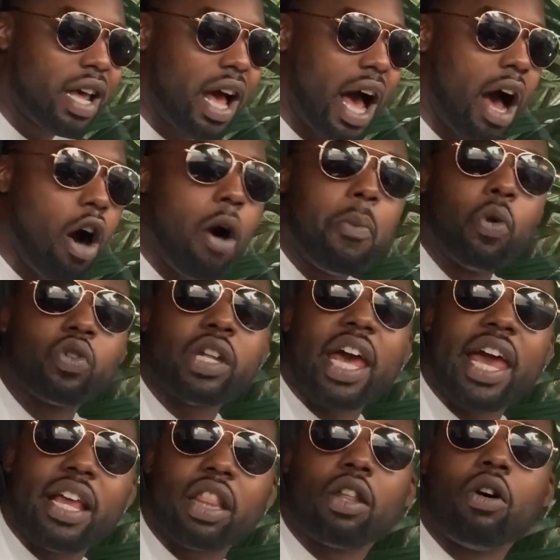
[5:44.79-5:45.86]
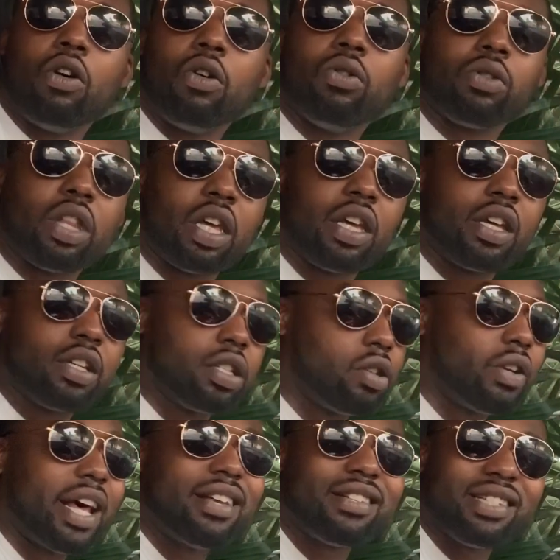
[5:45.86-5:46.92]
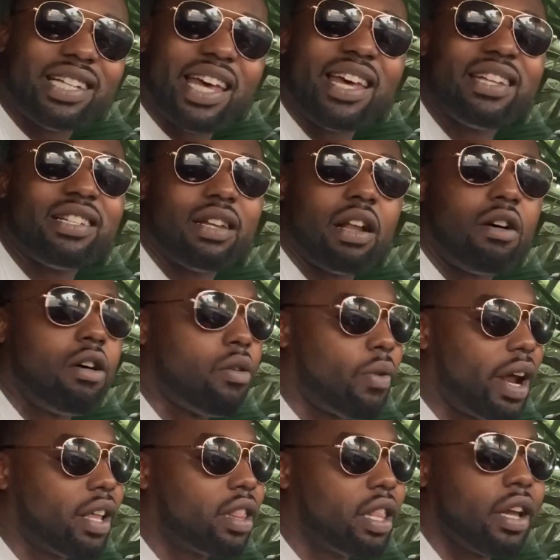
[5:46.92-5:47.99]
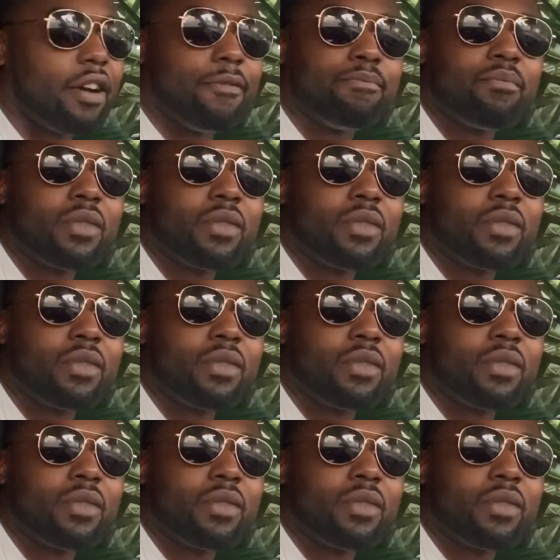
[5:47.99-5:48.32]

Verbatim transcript: I almost ate the whole thing, so that says it all right there.